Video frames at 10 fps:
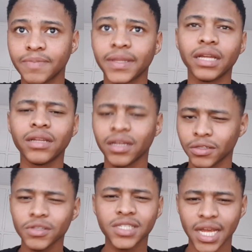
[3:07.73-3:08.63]
but then
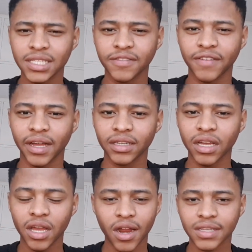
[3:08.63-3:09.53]
it was justified
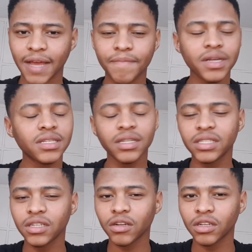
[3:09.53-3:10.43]
because I personally
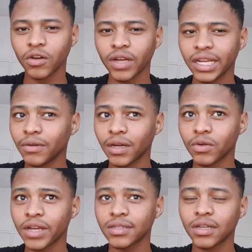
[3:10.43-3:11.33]
did not know anyone
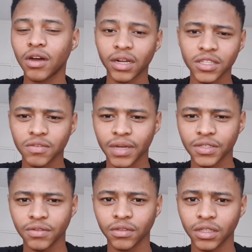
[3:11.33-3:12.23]
who actually got into med
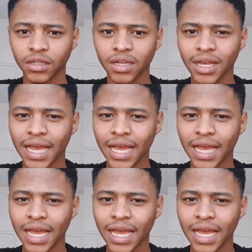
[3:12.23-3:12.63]
school, you know,